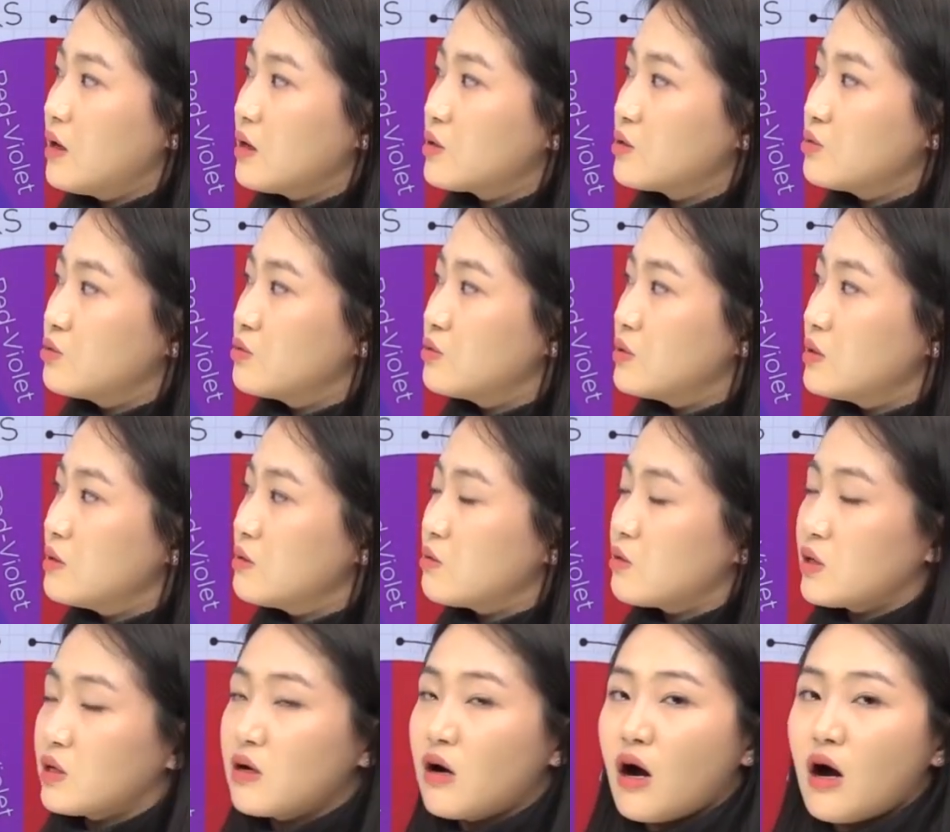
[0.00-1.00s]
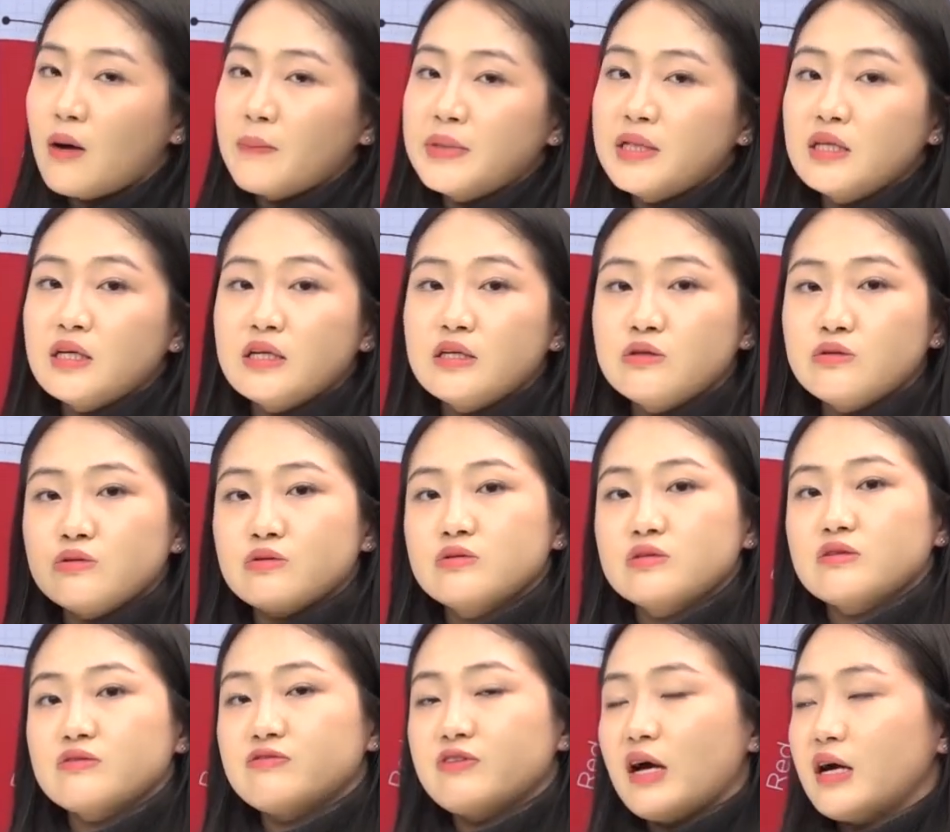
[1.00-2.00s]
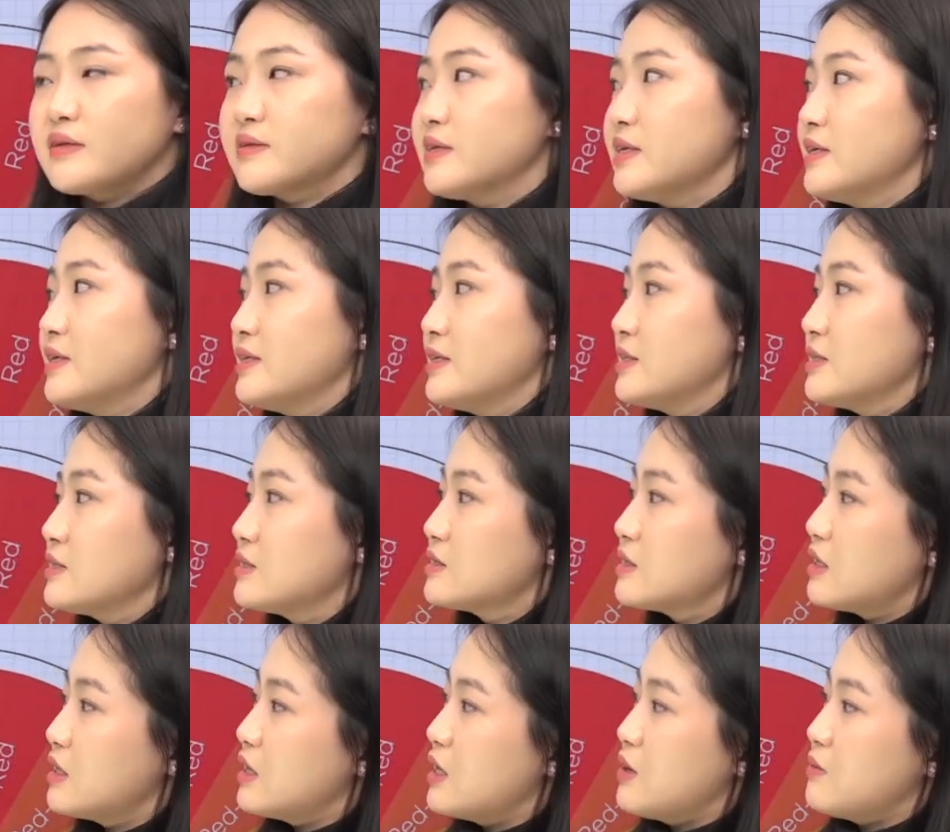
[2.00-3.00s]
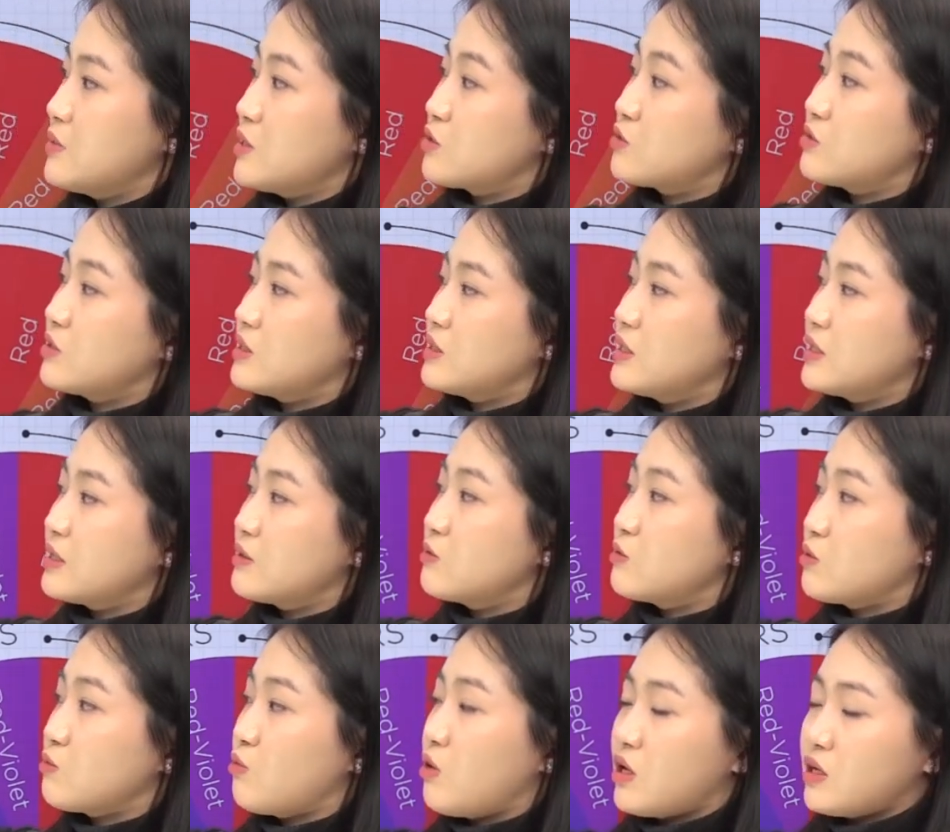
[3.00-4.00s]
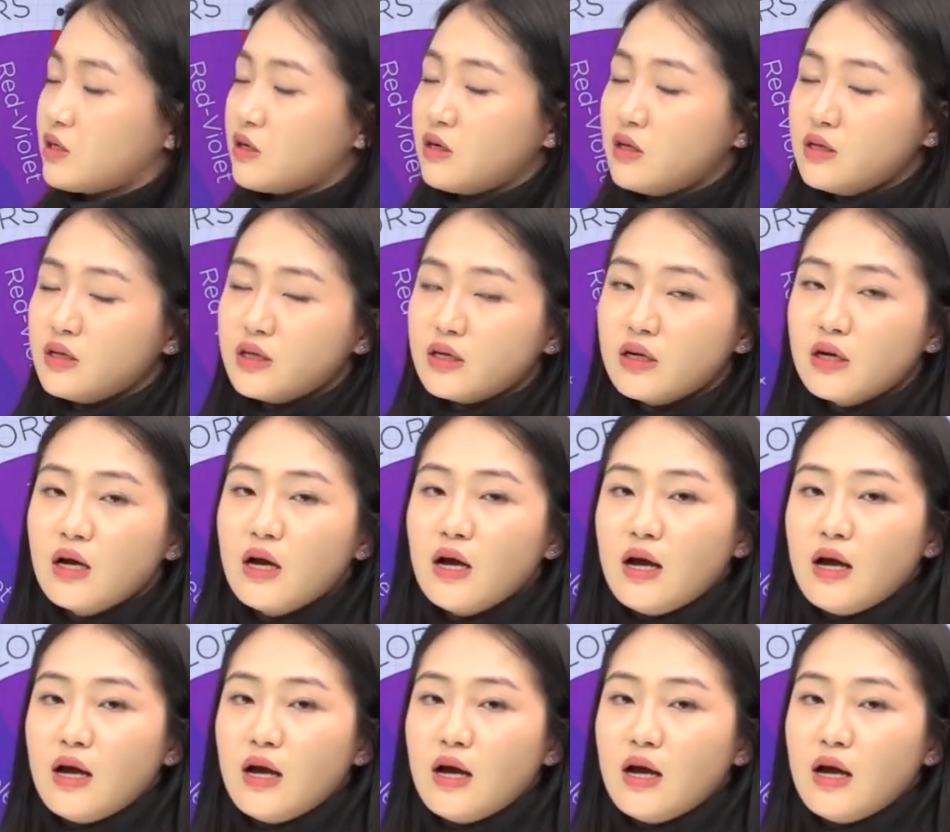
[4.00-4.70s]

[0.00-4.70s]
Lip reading: cool or commonly used effect is acrylic or watercolor.